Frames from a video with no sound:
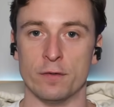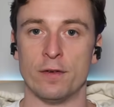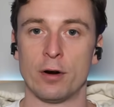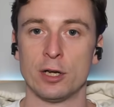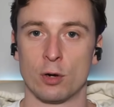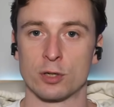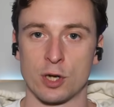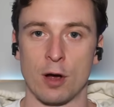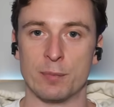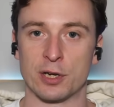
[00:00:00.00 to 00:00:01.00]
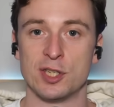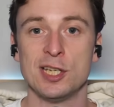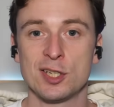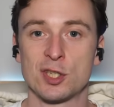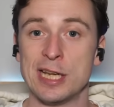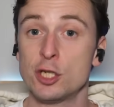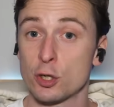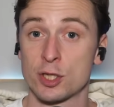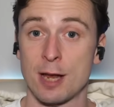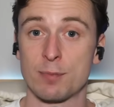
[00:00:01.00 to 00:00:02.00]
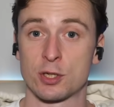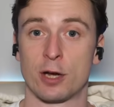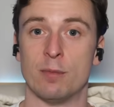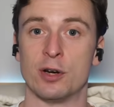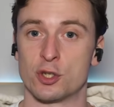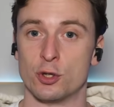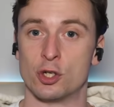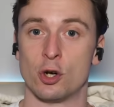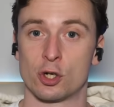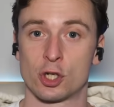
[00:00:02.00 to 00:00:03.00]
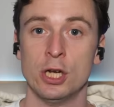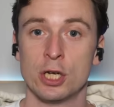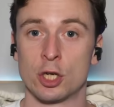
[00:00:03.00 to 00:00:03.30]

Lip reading: a very long time because he took step-aside money so that Josh